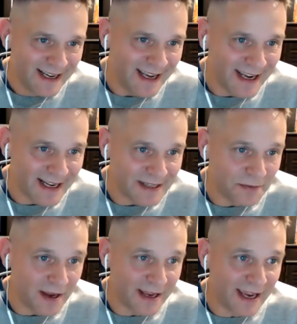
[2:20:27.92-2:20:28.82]
And
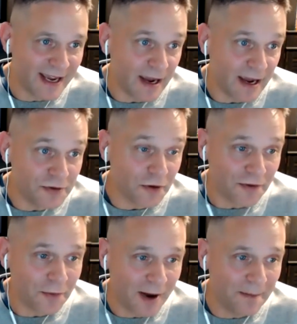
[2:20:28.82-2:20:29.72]
again, I was
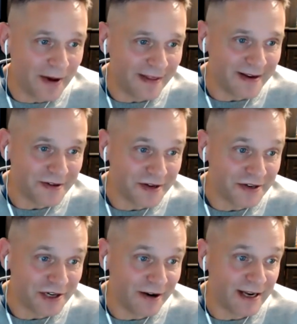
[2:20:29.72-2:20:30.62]
overwhelmed by the
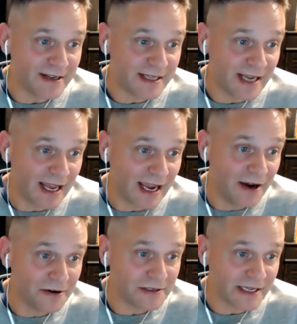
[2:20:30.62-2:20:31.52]
decision. You know, I had to sell a
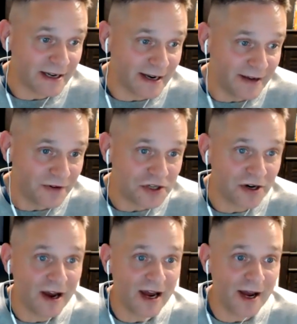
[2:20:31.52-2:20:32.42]
house, I had to leave a
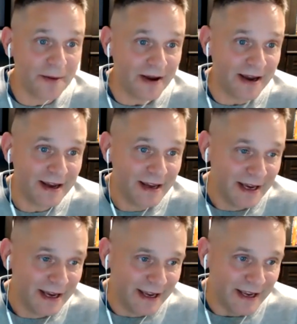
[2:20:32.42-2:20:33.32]
job, uh,
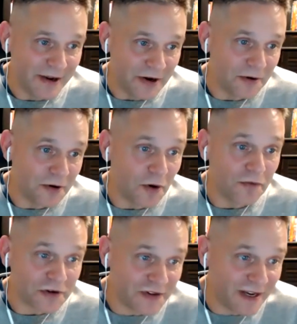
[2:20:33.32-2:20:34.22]
you know, go
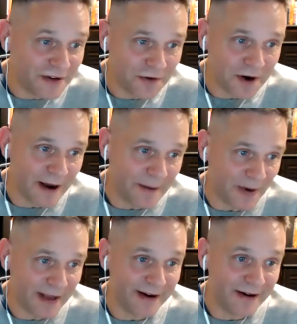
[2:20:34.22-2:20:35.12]
overseas for a
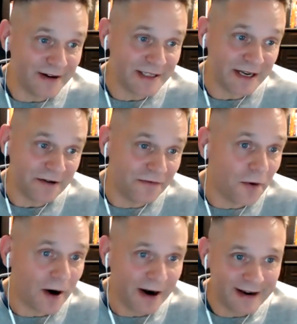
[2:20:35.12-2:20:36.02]
couple of years in a
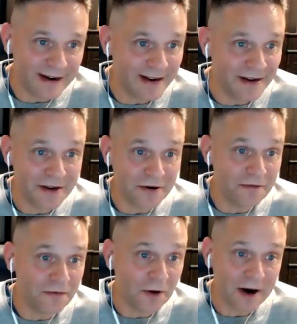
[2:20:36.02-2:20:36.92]
foreign, you know,
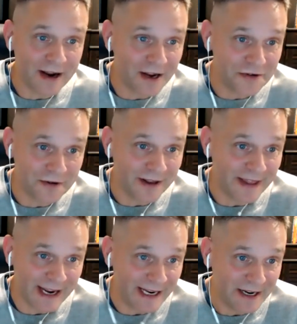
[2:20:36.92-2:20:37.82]
foreign country
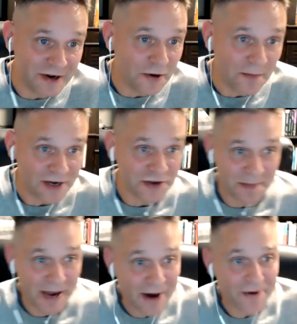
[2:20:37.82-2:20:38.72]
that I didn't know much
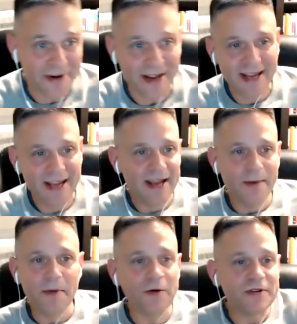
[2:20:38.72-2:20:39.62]
about,
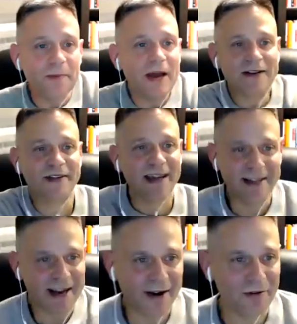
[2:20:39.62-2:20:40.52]
but it was the best thing
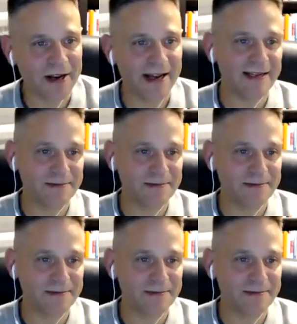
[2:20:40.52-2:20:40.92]
that I ever did.